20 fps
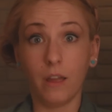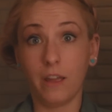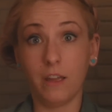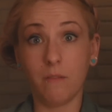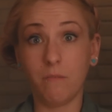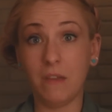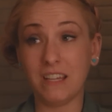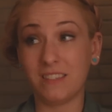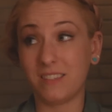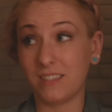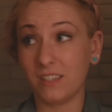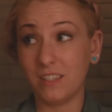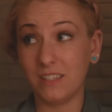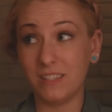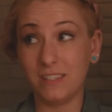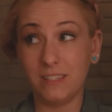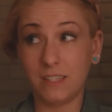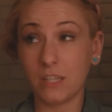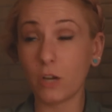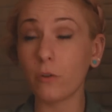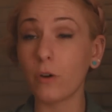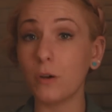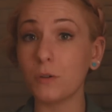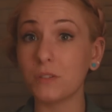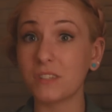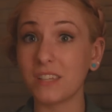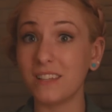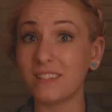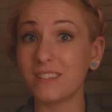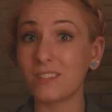It makes zero
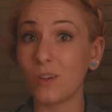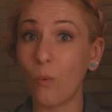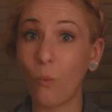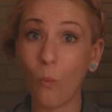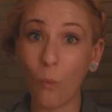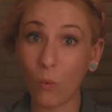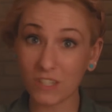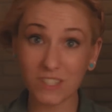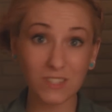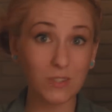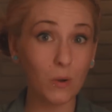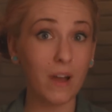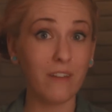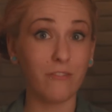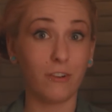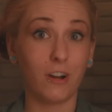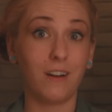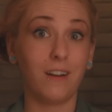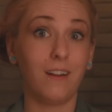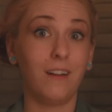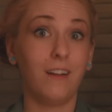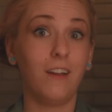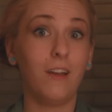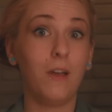sense whatsoever.